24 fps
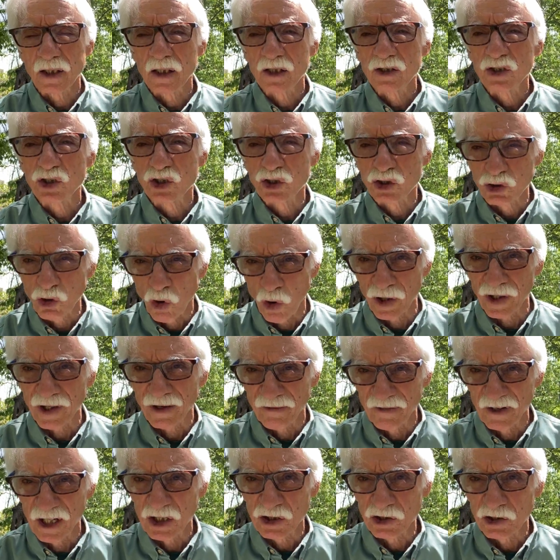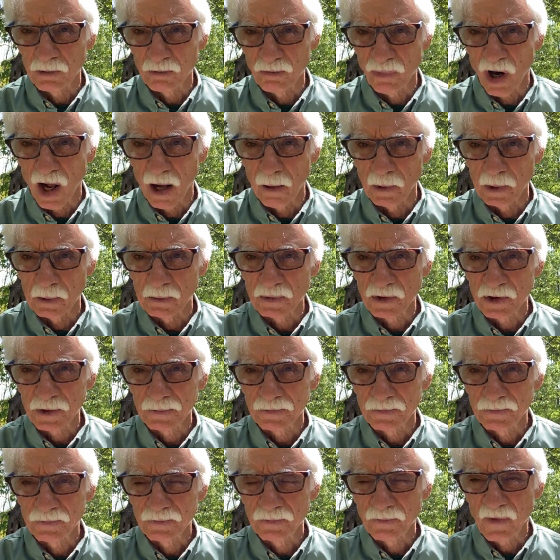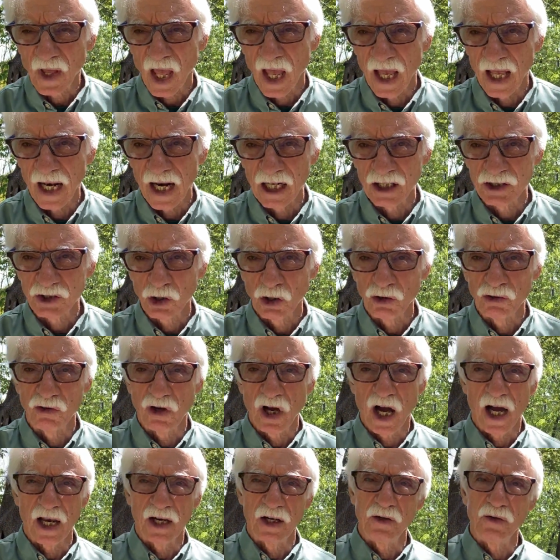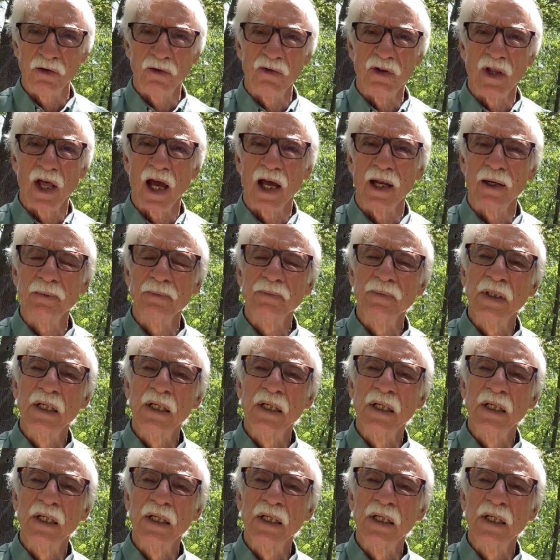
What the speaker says: short division problems, and I showed you how to do that.